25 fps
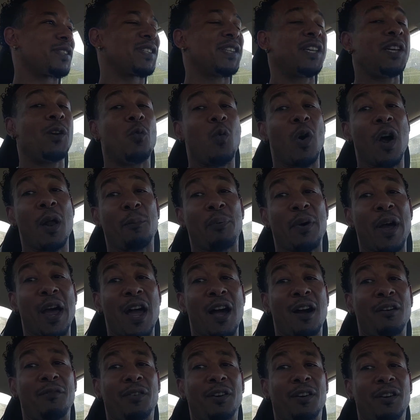see one
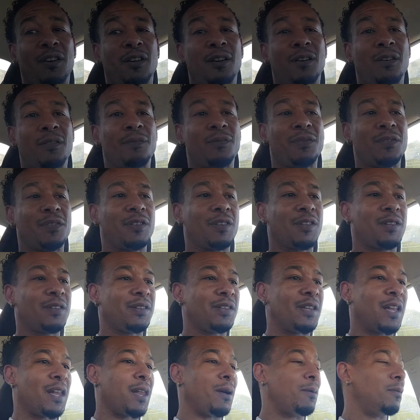pair of
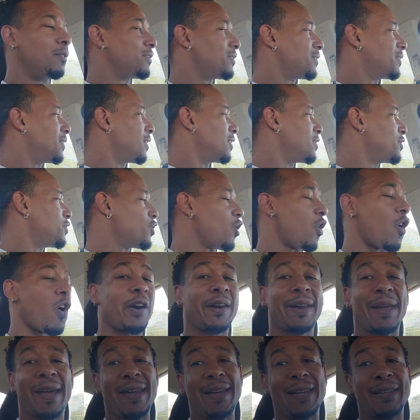the
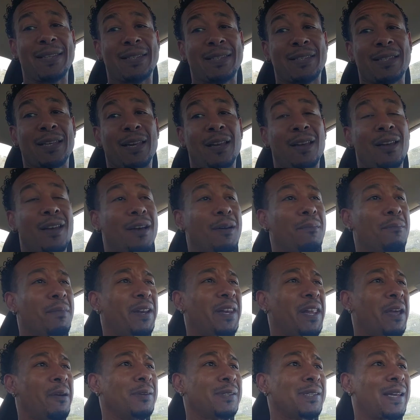Jordan 8's,
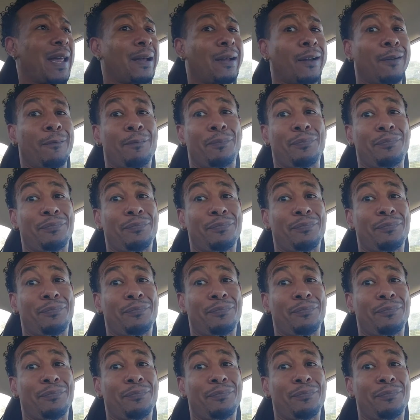but they was like